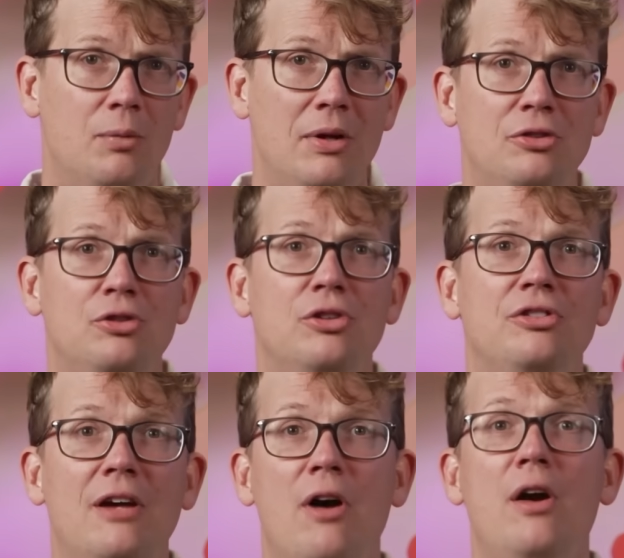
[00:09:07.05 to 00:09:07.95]
And
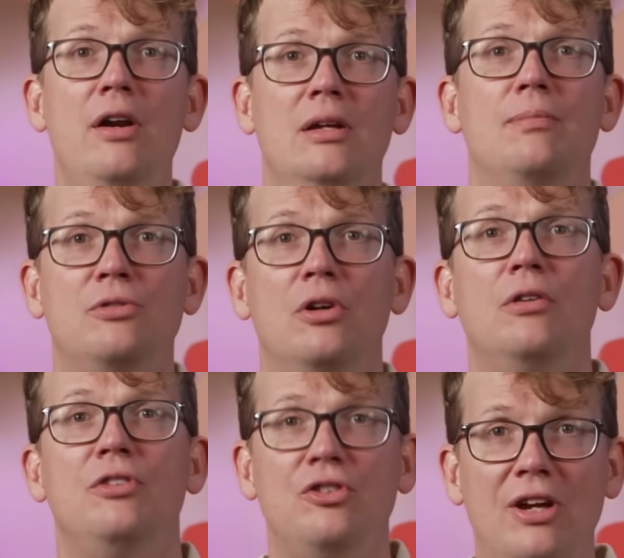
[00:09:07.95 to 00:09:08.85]
researchers have already
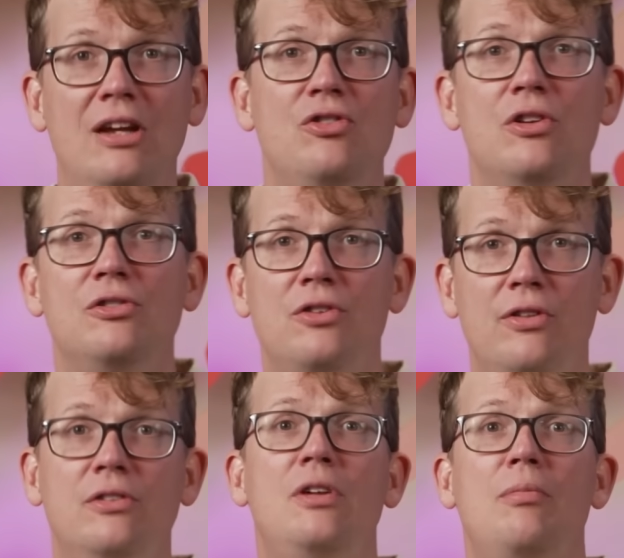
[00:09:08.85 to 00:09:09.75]
observed changes to
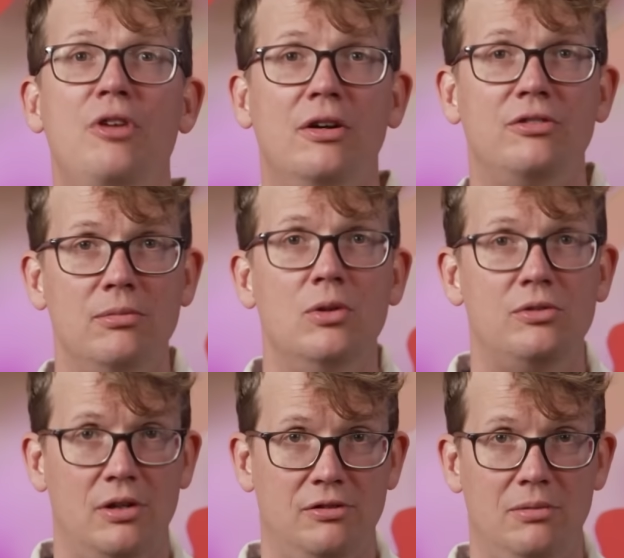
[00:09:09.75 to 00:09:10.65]
the subjects' immune
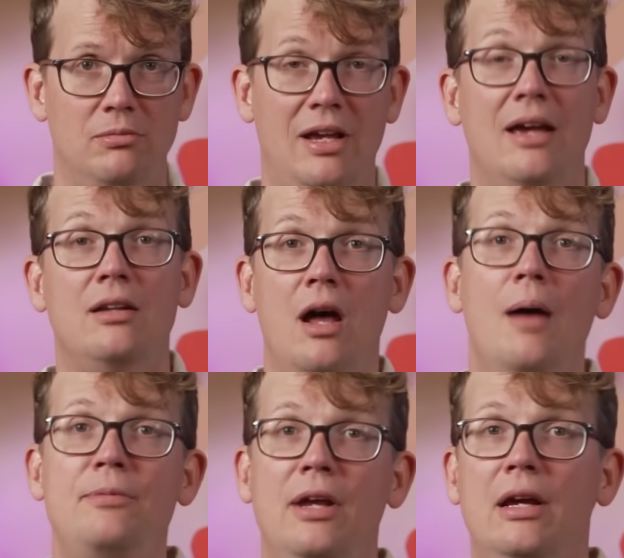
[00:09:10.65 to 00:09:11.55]
systems and an
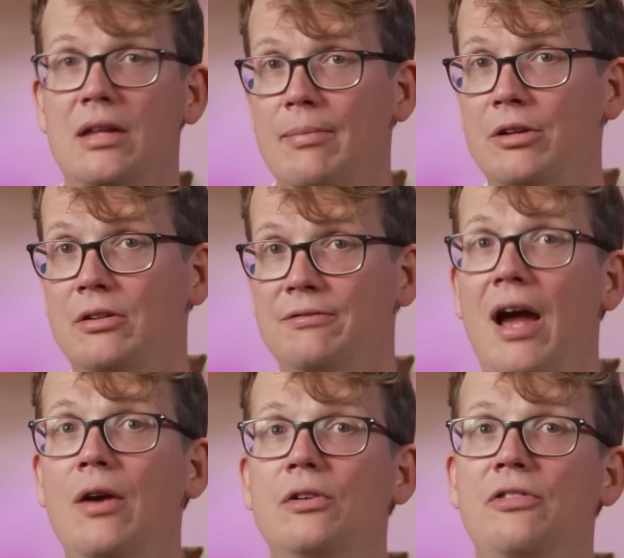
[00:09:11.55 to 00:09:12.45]
uptick in the amount of
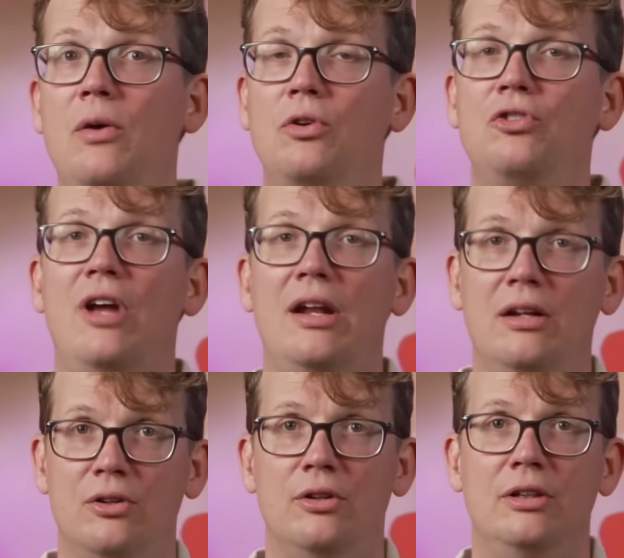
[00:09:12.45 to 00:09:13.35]
virus they were
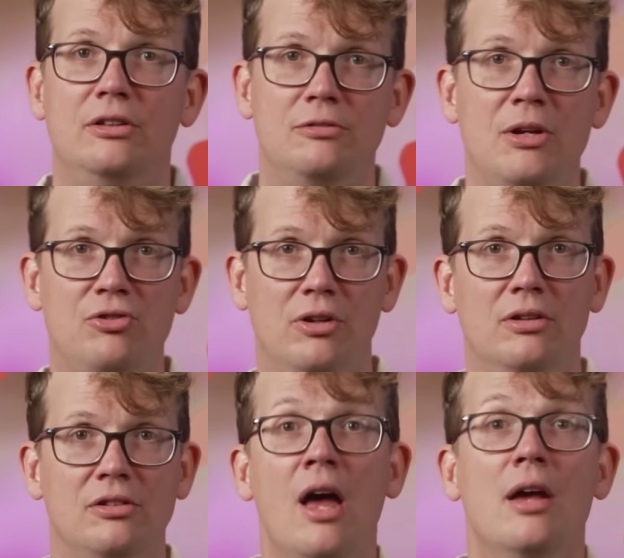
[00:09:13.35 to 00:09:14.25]
shedding during these
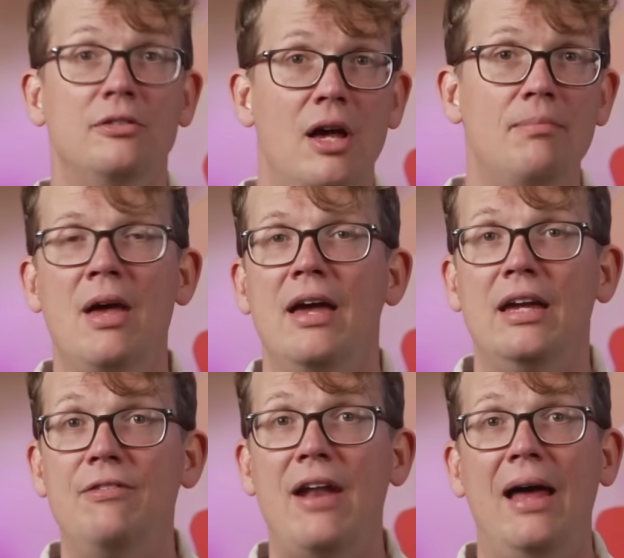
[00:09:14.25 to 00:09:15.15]
missions. Some
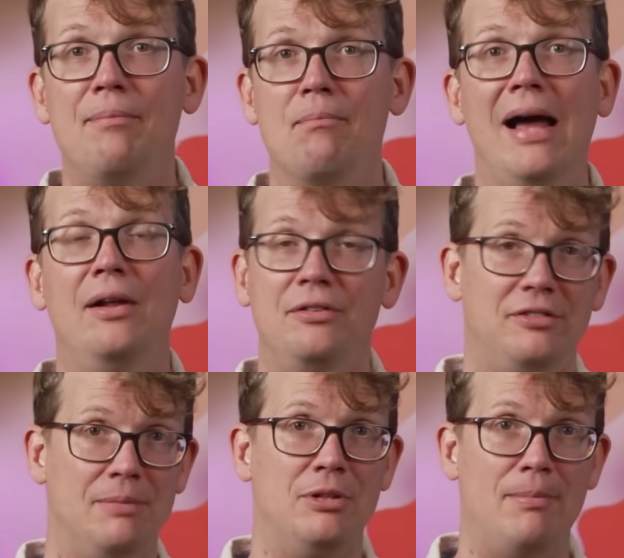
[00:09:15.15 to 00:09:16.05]
even had mild
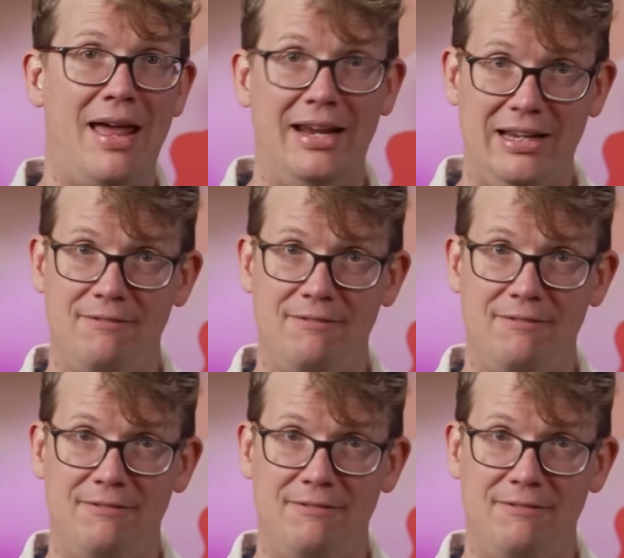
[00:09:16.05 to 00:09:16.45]
symptomatic